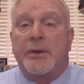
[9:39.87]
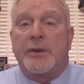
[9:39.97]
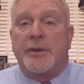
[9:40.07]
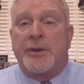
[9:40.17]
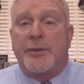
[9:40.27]

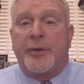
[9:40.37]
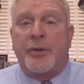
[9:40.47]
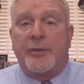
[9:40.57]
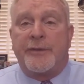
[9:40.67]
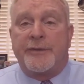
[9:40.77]
the
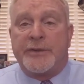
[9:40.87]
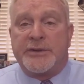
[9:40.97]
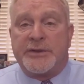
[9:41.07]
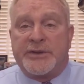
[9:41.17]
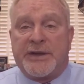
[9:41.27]
Department of
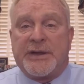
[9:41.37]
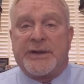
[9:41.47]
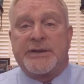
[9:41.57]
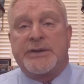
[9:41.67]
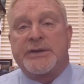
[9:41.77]
Forensic
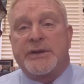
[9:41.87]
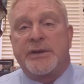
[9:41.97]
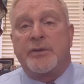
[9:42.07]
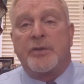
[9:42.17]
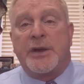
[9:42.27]
Sciences
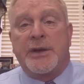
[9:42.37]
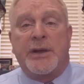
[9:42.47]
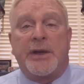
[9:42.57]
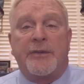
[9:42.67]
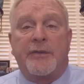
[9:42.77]
in a way
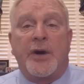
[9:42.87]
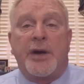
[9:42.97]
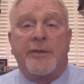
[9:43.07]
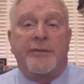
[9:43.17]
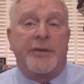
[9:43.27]
that
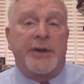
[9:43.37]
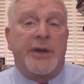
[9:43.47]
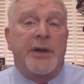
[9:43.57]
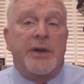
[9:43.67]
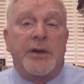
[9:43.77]
for every